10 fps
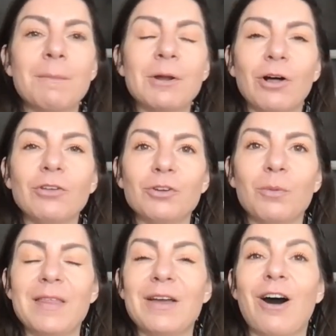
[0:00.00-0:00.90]
but also
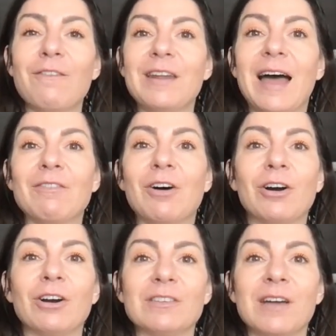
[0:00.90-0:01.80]
why they often have a
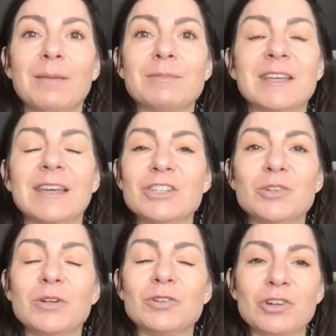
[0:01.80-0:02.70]
hard time sticking
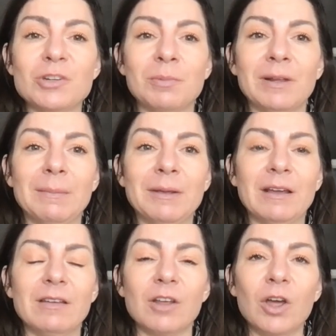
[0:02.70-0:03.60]
to a nutrition plan
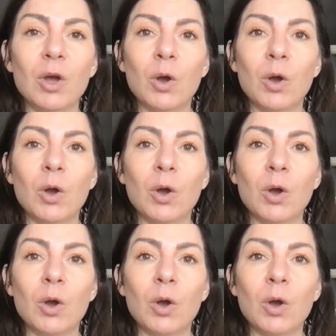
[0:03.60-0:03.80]
because